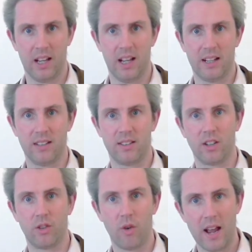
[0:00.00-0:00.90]
It is
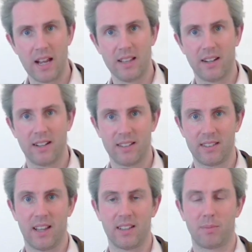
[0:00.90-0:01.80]
the grade that is
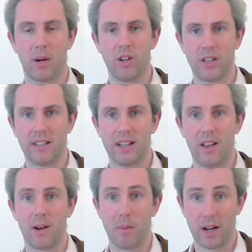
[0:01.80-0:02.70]
assessed by looking
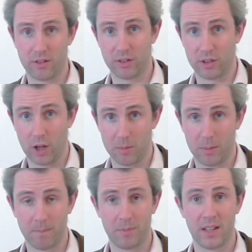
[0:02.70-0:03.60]
down a microscope.
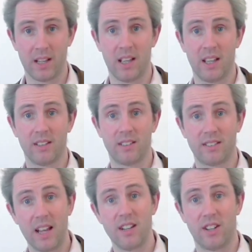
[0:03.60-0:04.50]

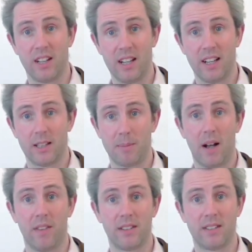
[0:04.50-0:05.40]
Staging is
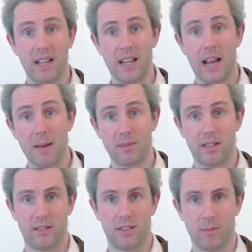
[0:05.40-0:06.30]
about the TNM
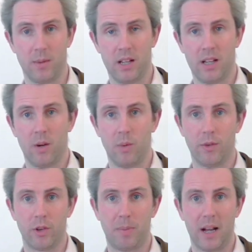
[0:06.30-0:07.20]
system.
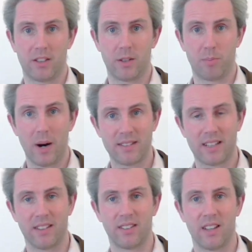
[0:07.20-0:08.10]
With respect to breast
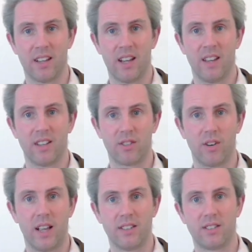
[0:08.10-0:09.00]
cancer,
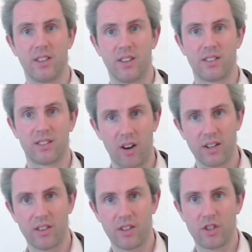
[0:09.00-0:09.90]
this relates to the
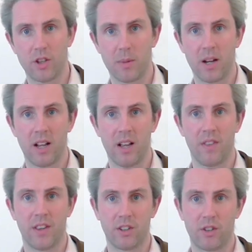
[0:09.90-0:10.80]
size of the tumor,
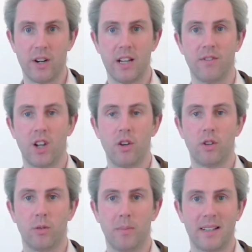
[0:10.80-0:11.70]
the degree of
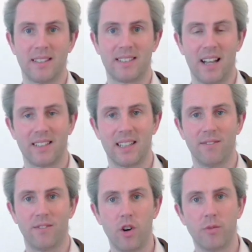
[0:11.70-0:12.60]
nodal metastatic
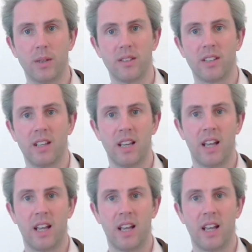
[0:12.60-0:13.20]
involvement,